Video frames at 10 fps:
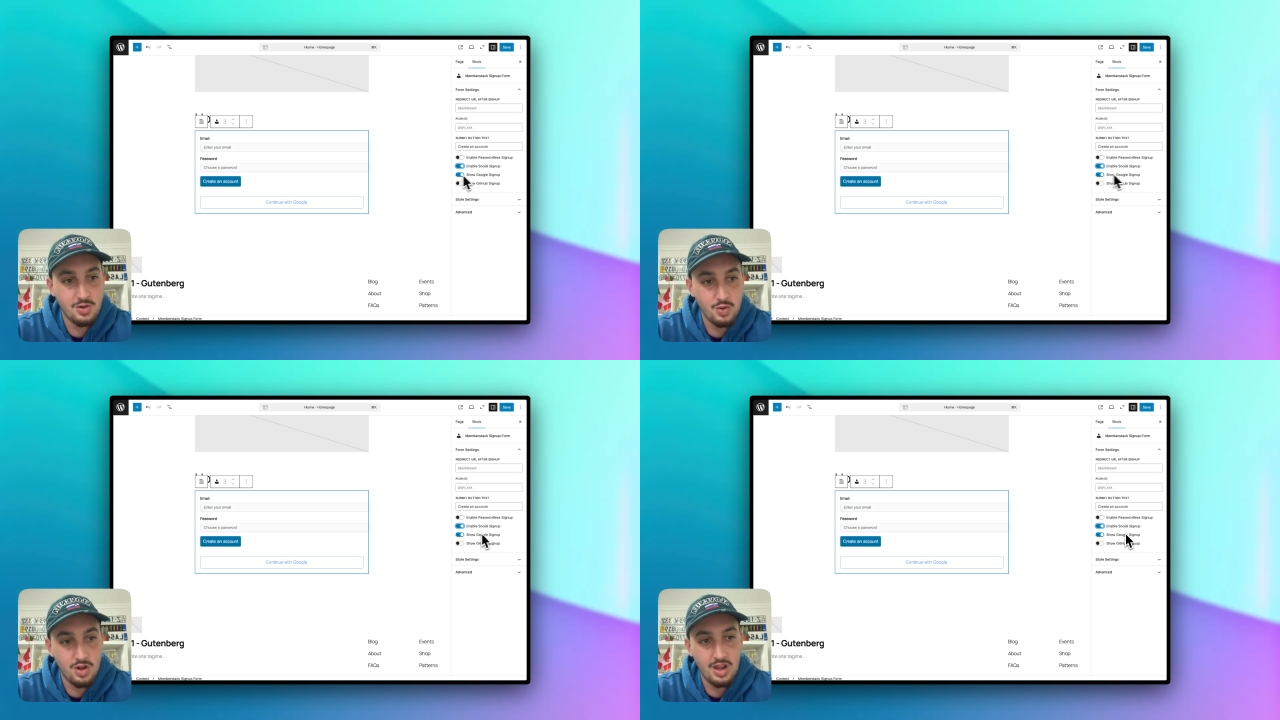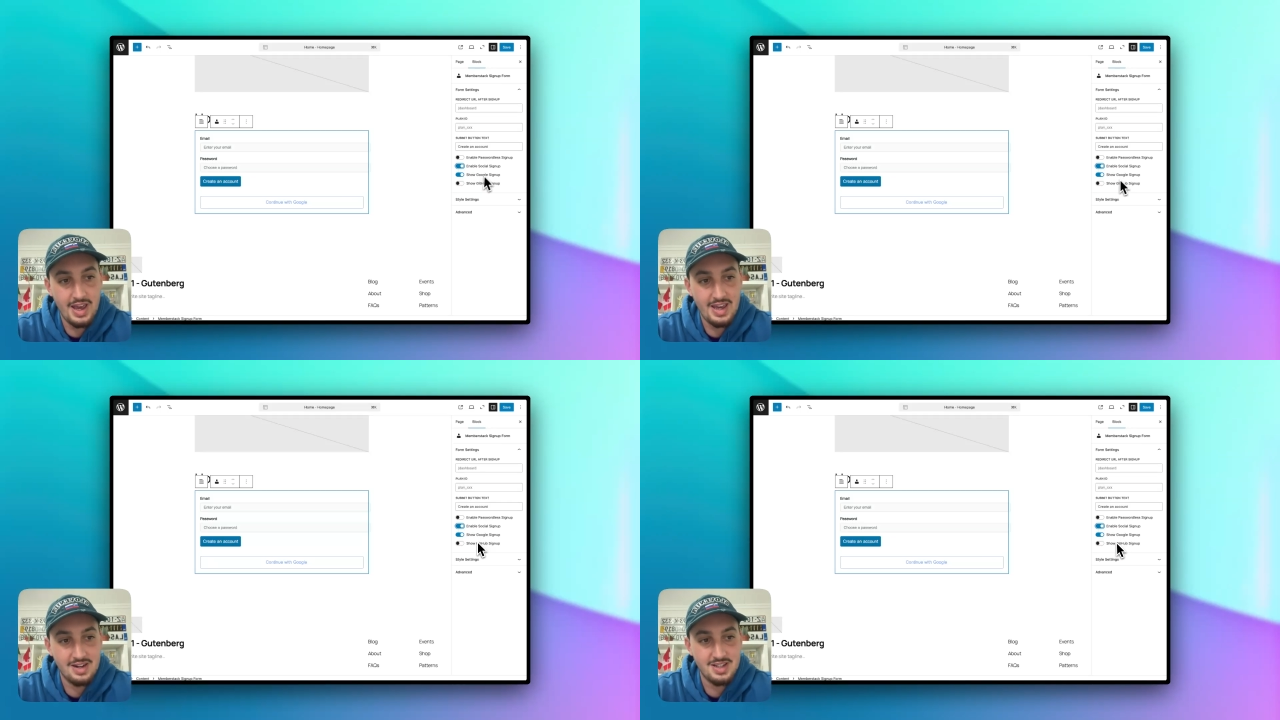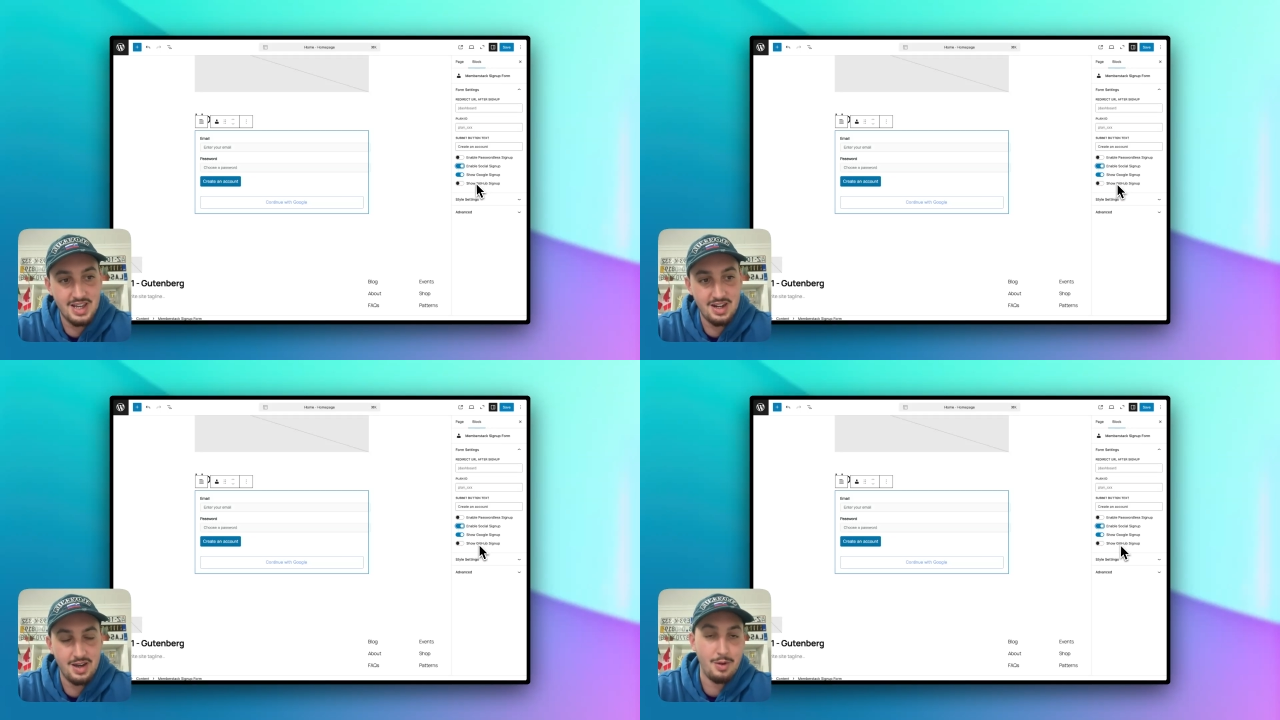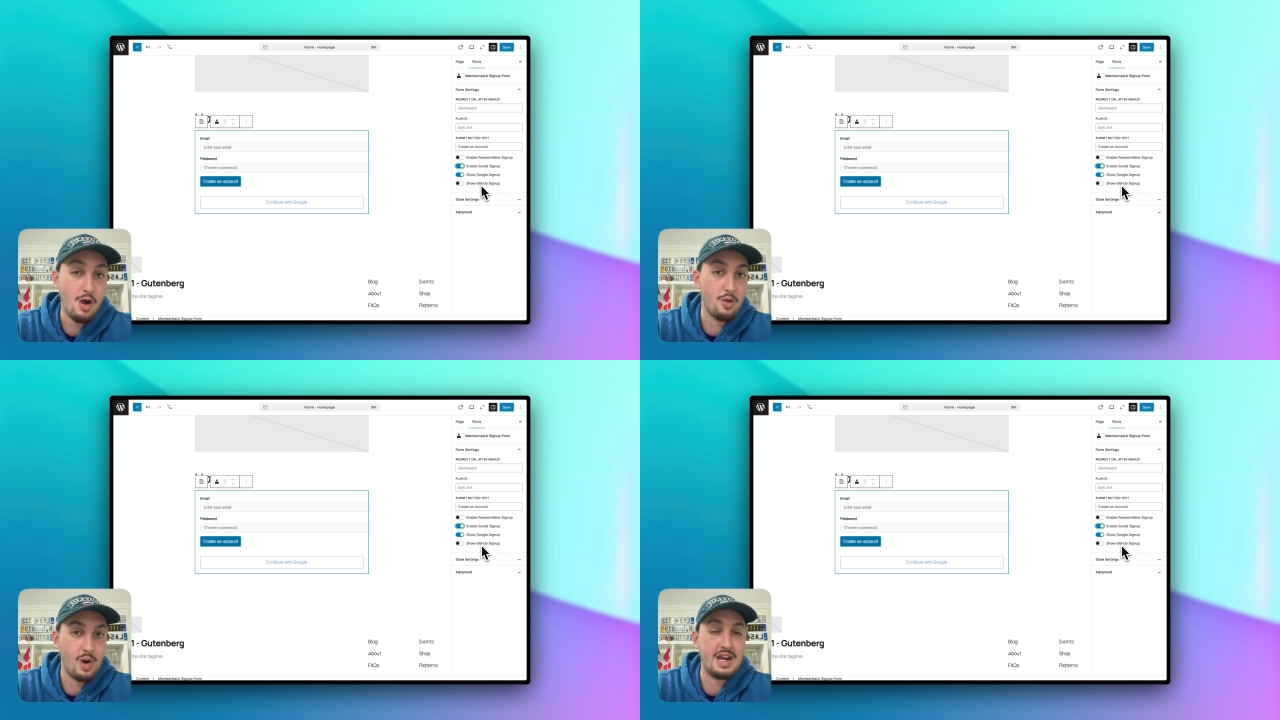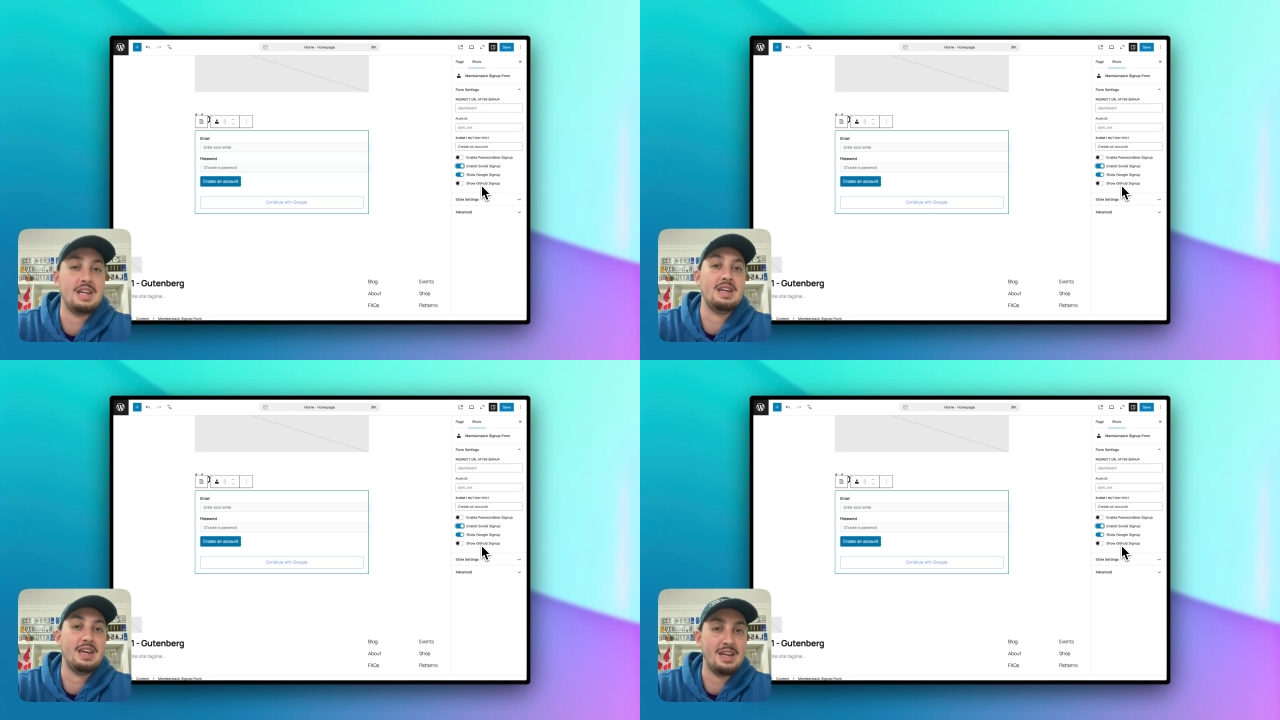Google and GitHub
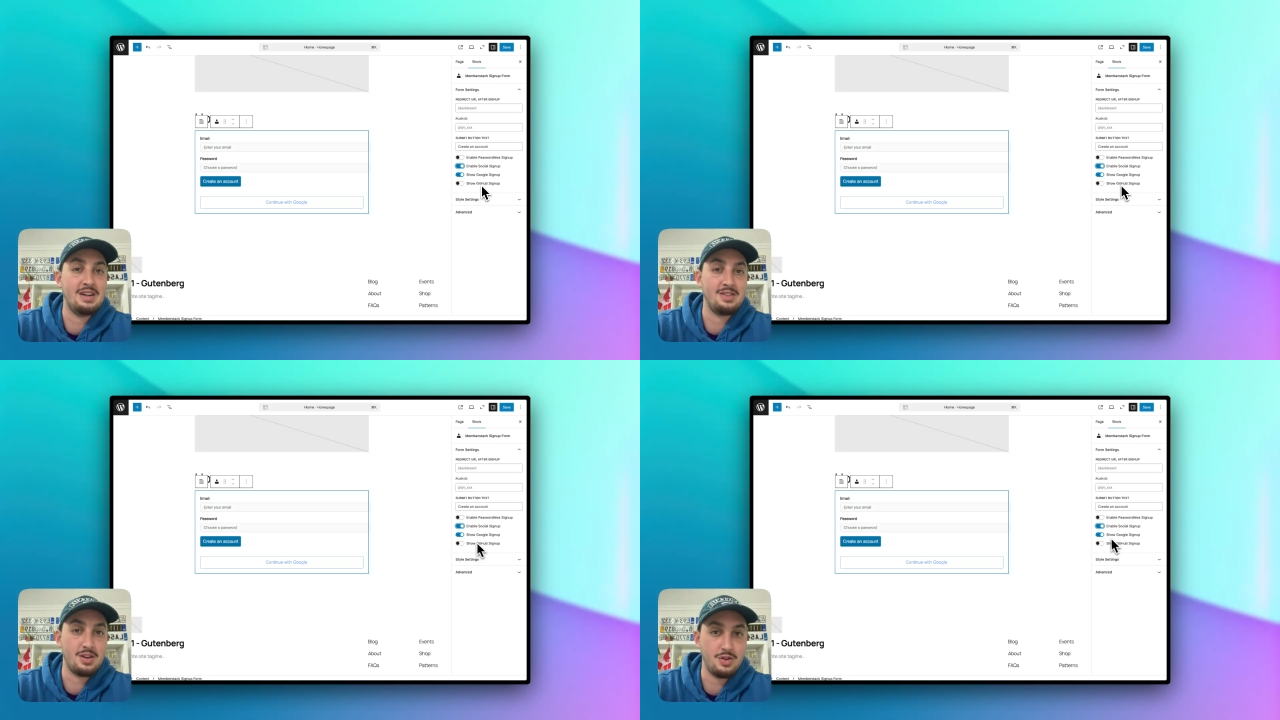already in the